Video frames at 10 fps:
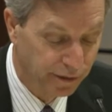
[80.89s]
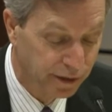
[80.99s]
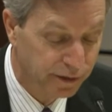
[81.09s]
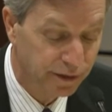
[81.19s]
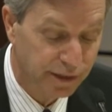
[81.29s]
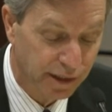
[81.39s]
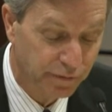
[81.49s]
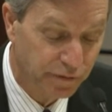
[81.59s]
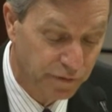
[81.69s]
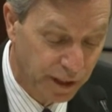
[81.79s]
this is a
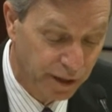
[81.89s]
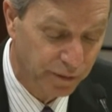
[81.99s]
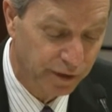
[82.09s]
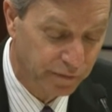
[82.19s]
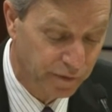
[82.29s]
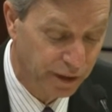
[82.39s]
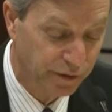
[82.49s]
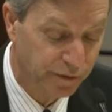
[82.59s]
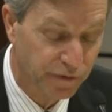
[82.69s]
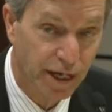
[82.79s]
very,
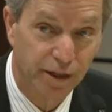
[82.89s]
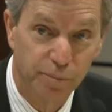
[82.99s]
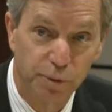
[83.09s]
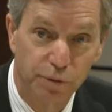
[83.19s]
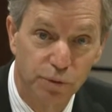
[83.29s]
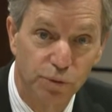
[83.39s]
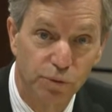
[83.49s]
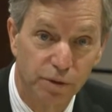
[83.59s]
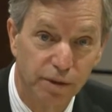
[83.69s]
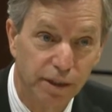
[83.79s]
very valuable
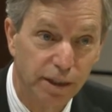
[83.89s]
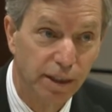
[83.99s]
tool